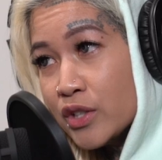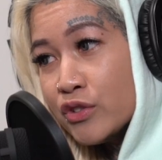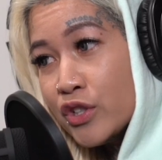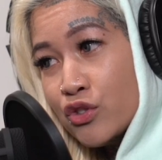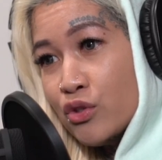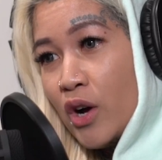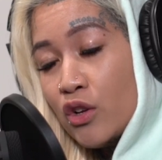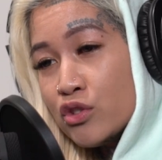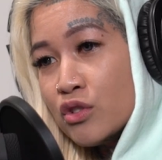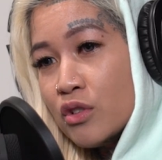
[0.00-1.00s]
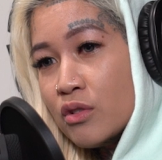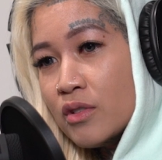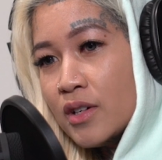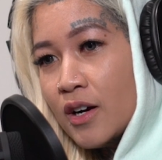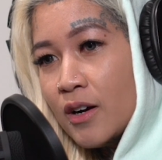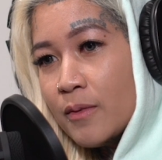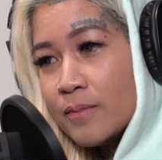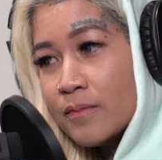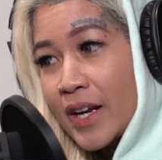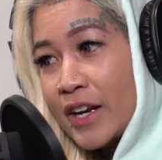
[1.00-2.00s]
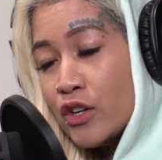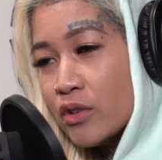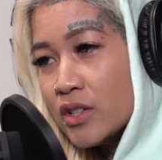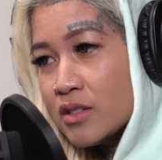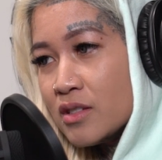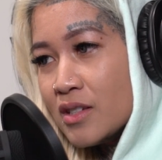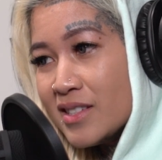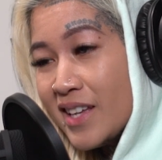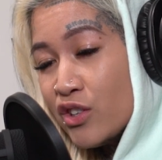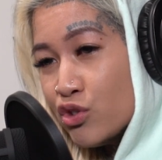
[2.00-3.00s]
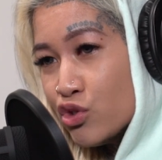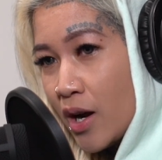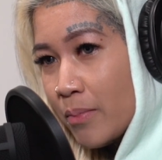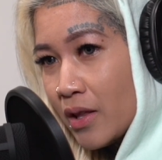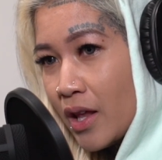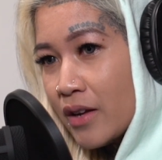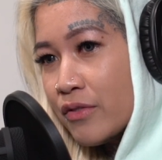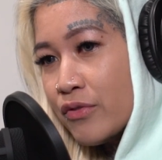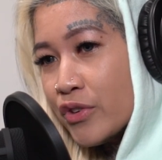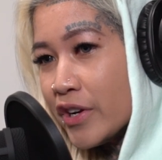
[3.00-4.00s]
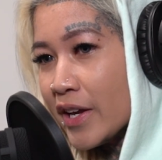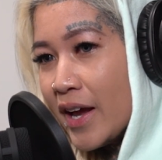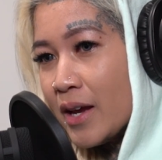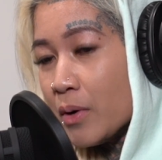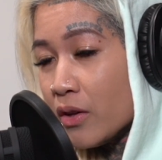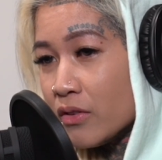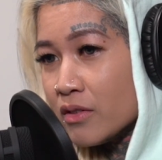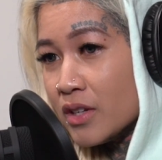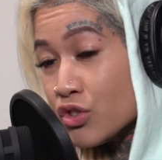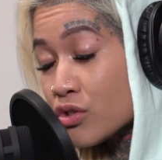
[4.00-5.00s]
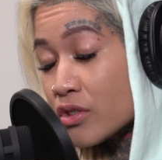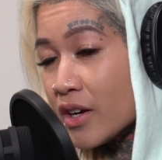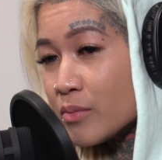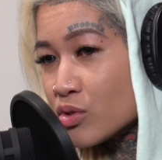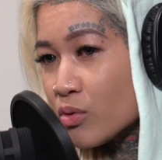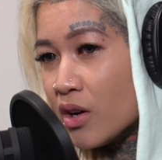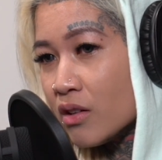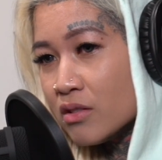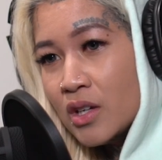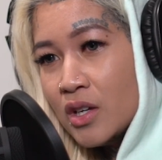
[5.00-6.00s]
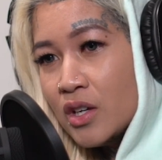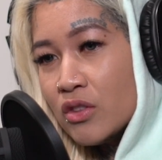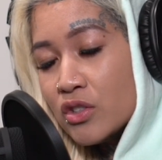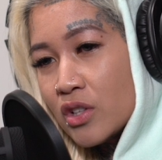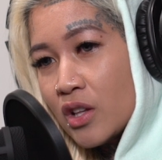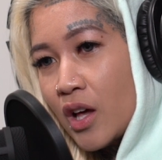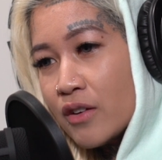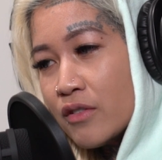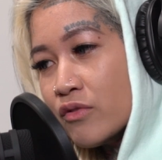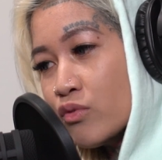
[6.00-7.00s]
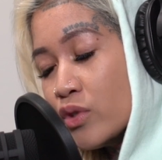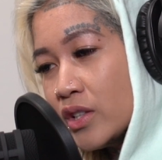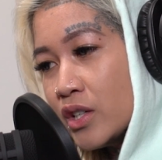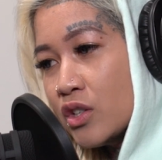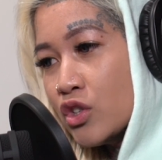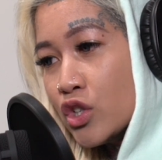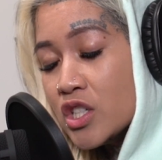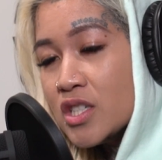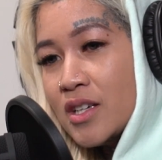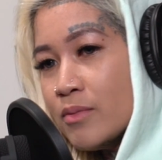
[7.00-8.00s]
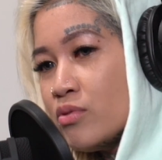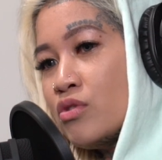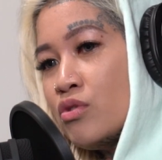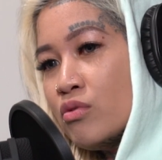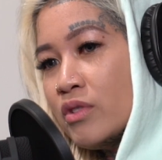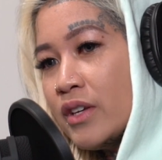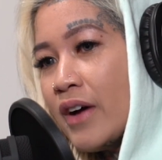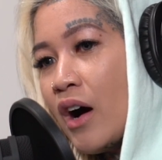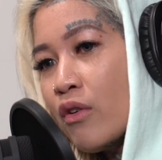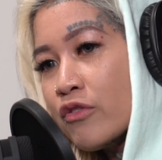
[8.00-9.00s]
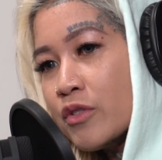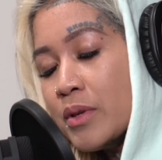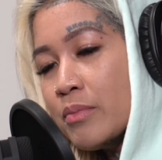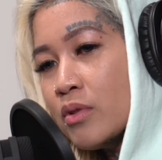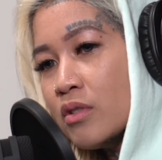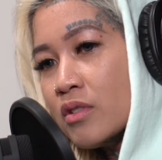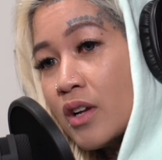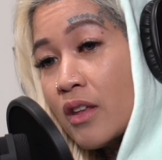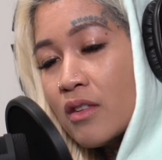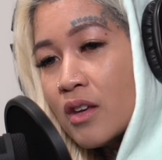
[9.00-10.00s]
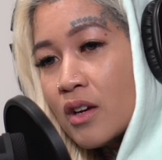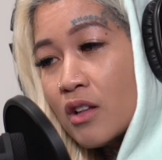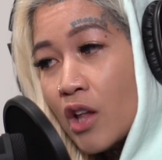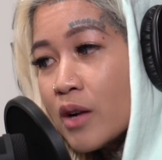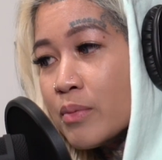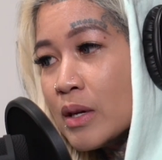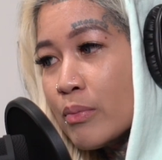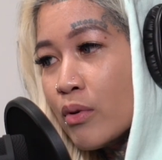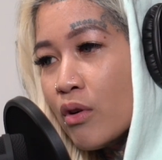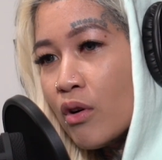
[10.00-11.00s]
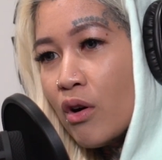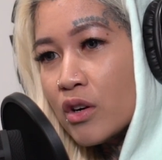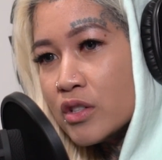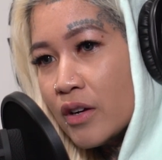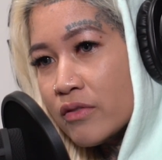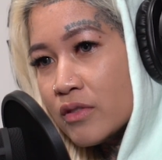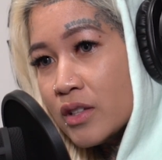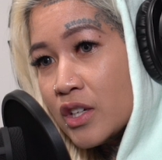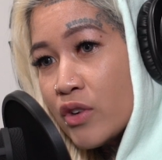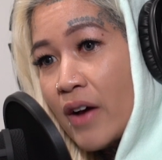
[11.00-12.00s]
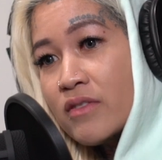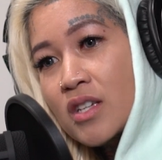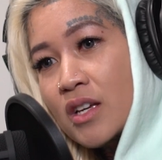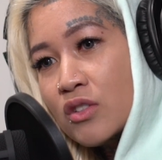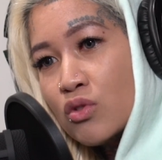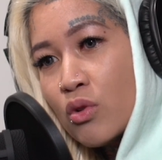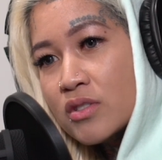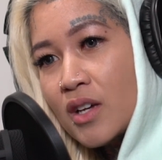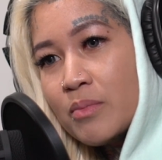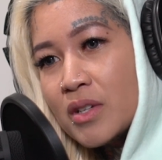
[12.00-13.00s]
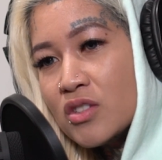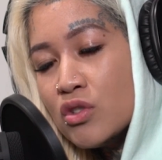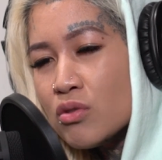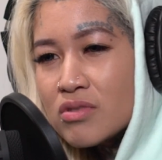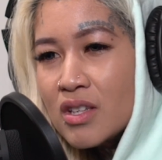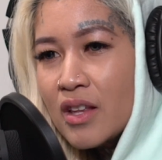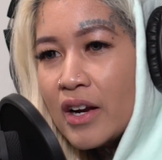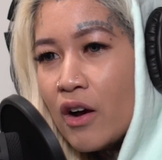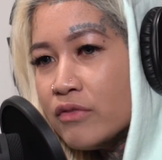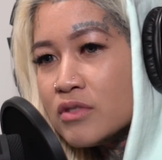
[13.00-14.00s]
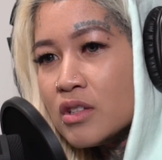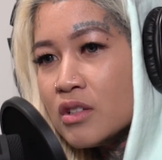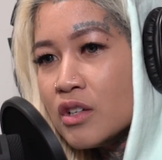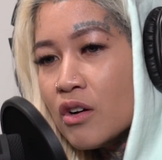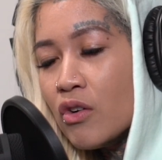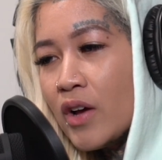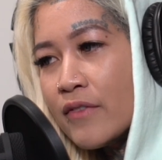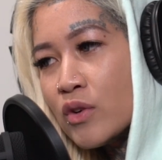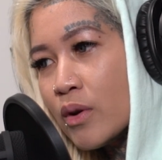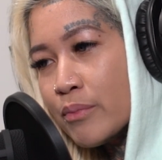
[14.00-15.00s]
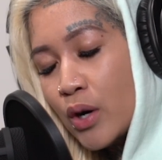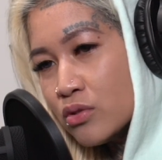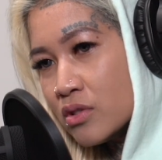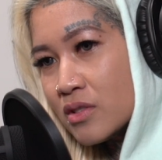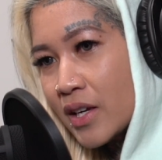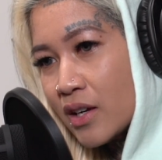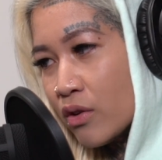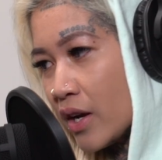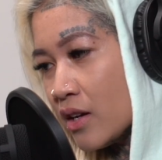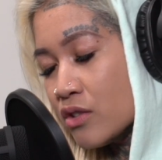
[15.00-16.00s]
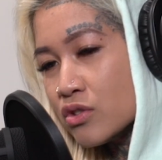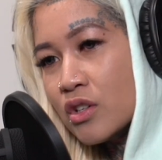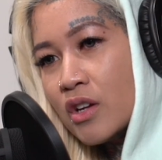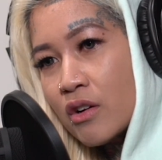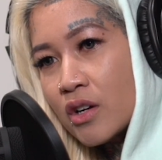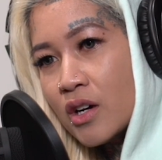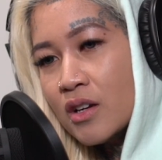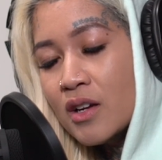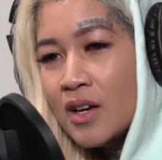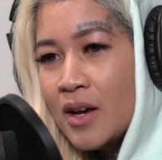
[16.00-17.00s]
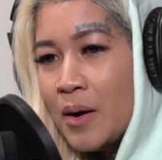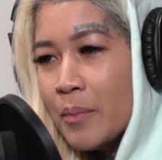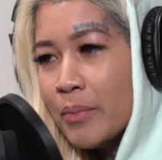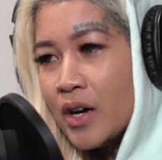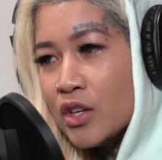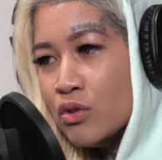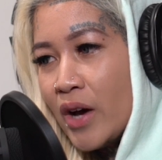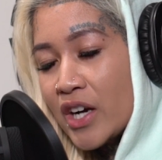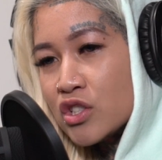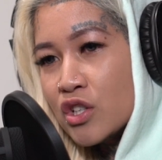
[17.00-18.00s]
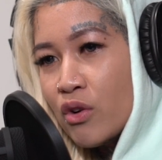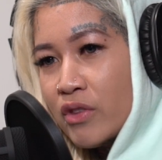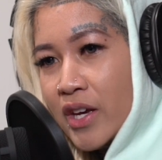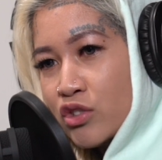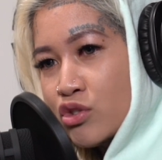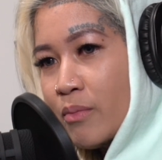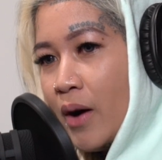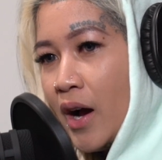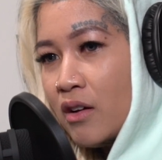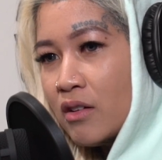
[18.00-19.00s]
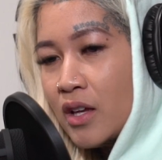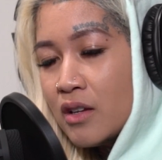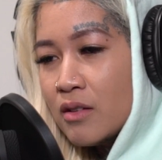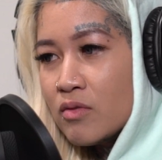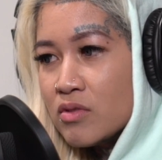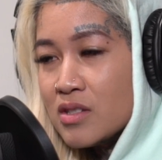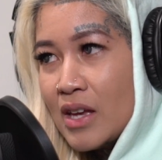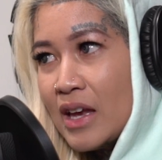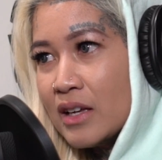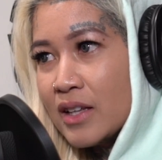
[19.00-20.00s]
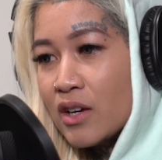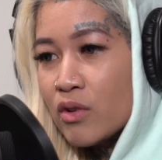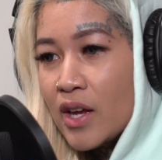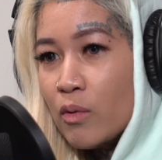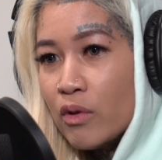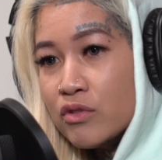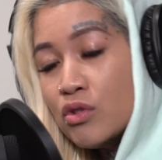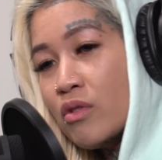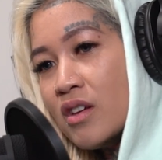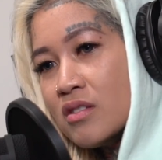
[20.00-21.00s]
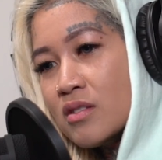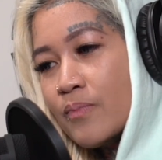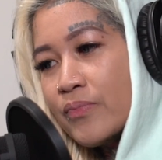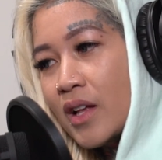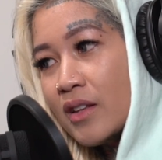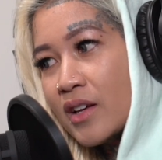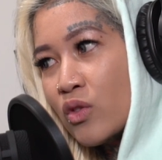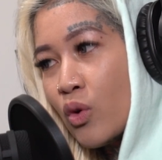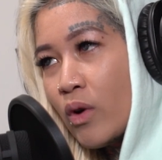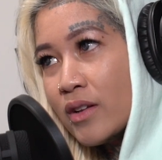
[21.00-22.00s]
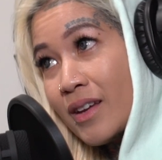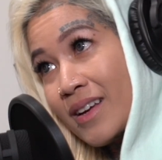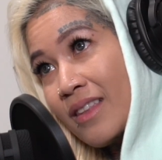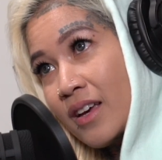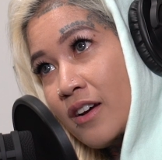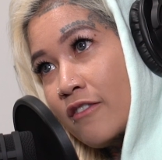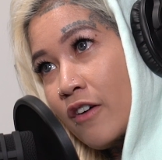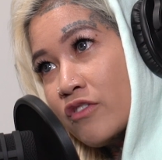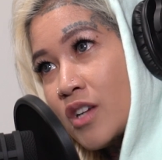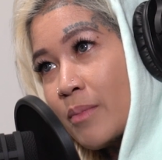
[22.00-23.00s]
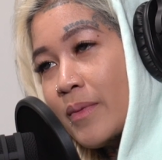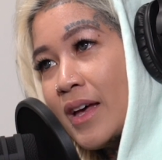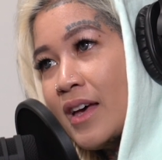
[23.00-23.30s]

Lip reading: literally do also, that I notice, is that you drop a lot of free game on Instagram as well. There's a lot of really good tips you leave out for people. And I think a lot of people are definitely gravitating towards that because you don't see that often, you know? Everyone posts is like, okay, here's a good haircut. But you actually go the extra mile and saying like, okay, we'll do this. Like the one that I can think of off the top of my